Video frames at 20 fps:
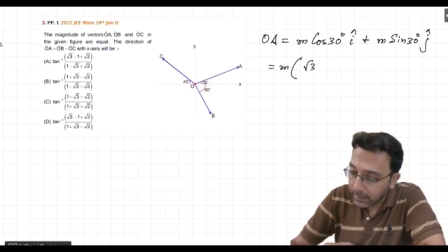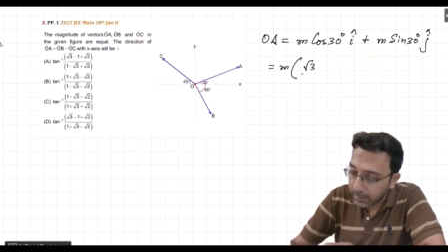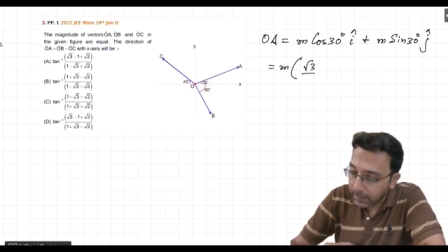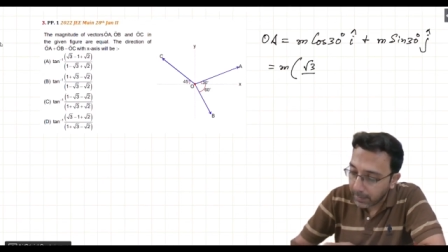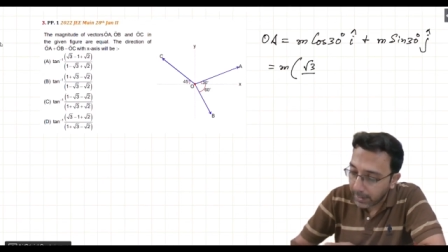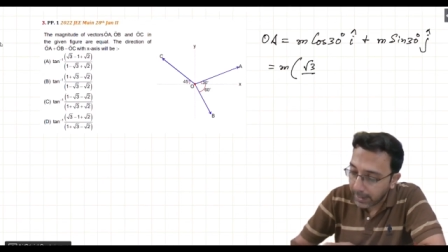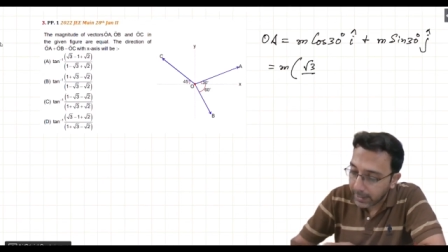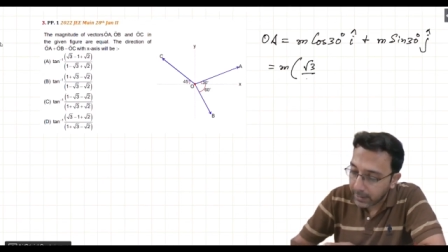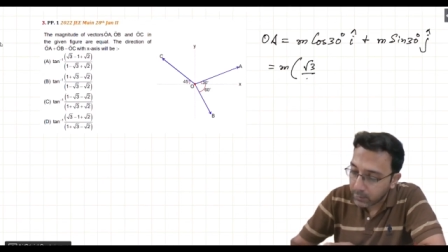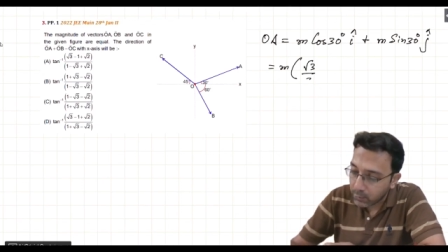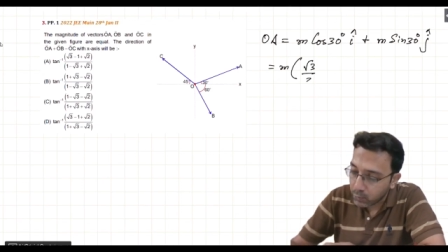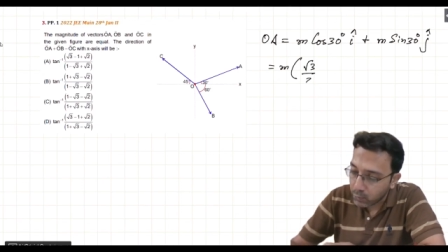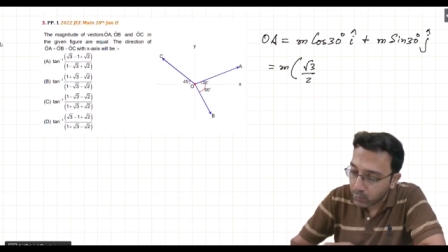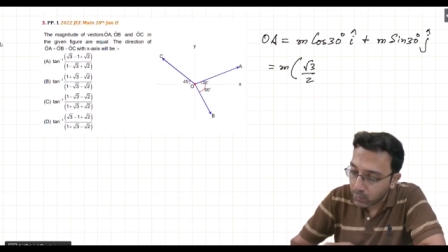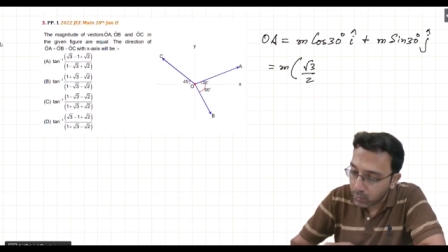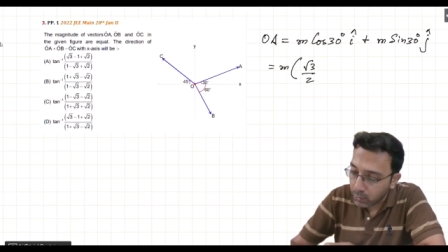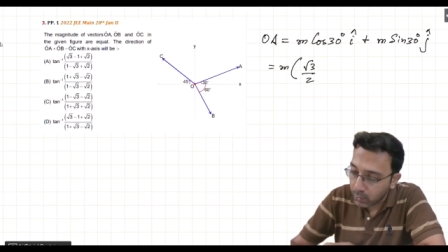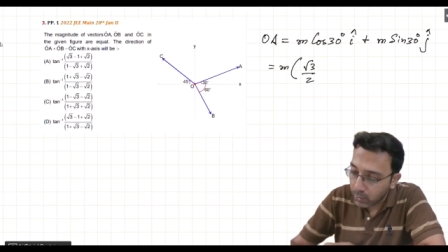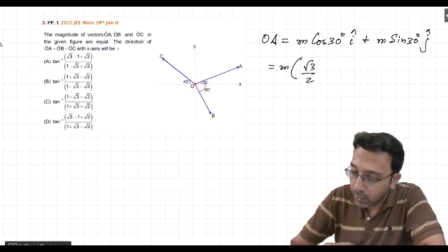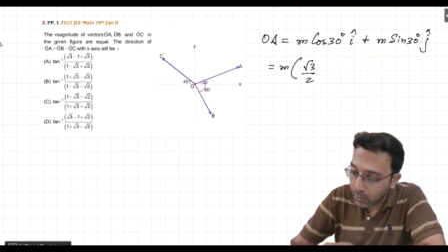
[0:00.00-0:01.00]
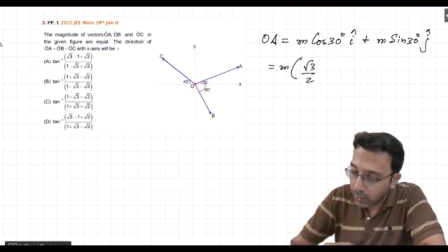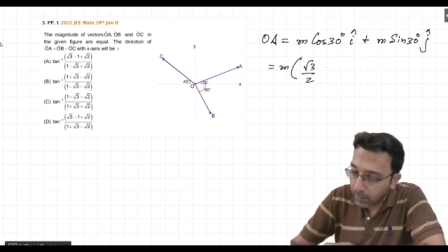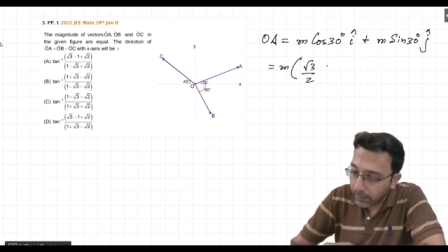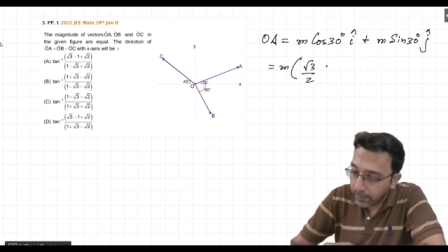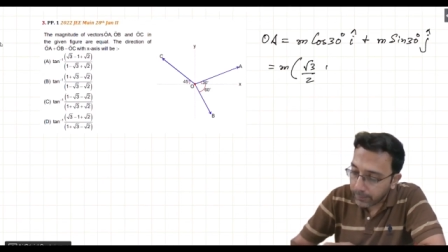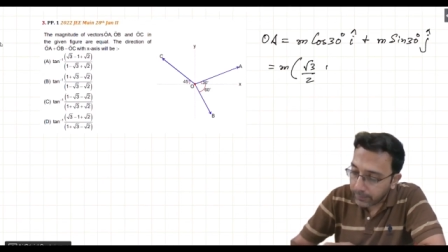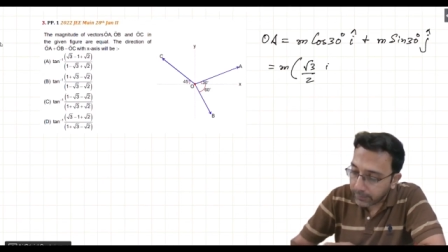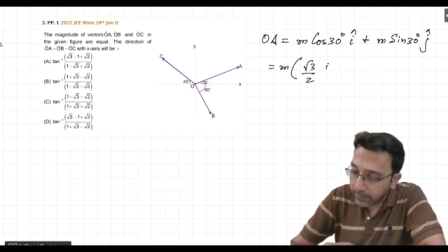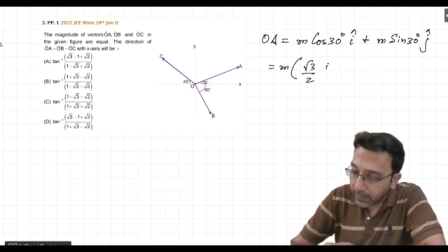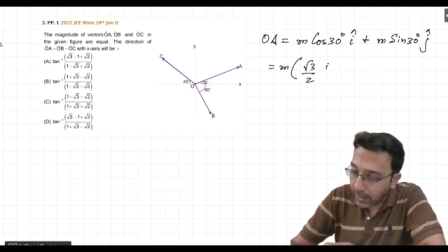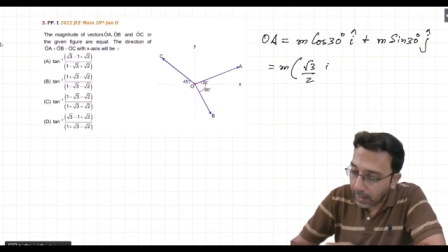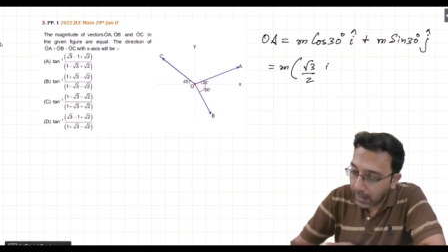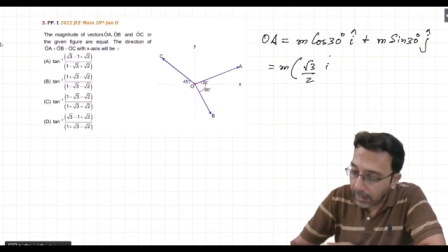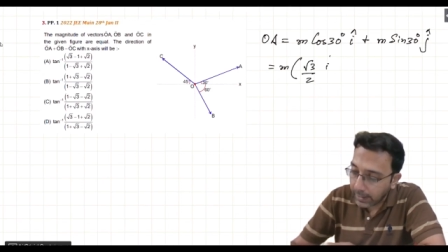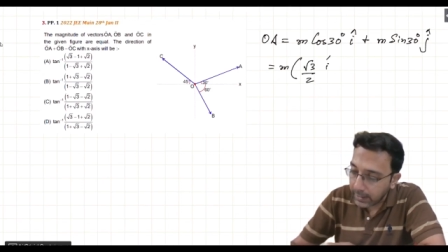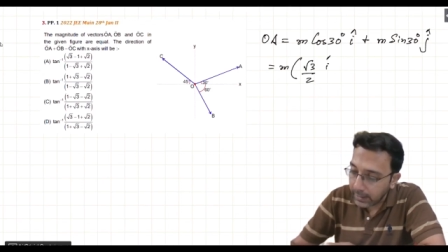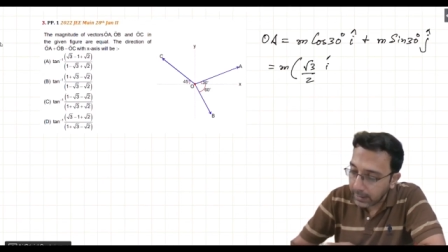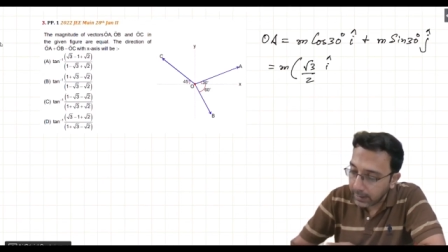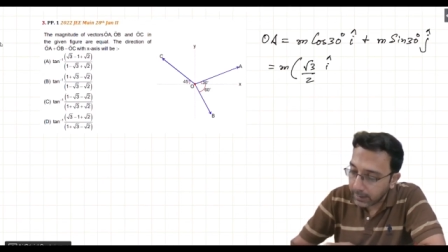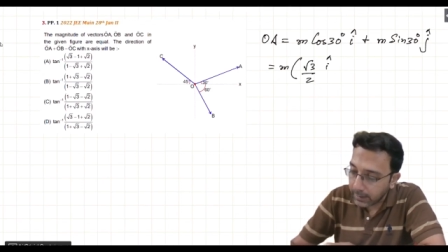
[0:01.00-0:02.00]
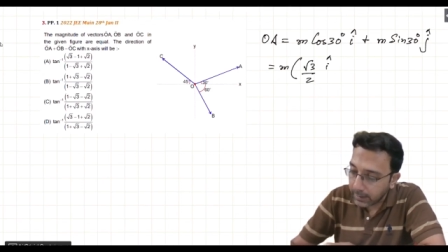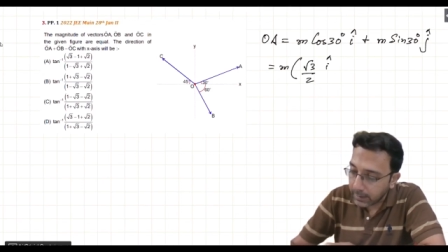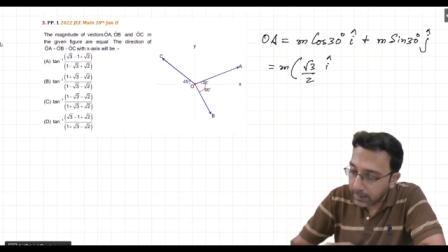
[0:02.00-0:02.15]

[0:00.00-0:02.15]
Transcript: by 2 I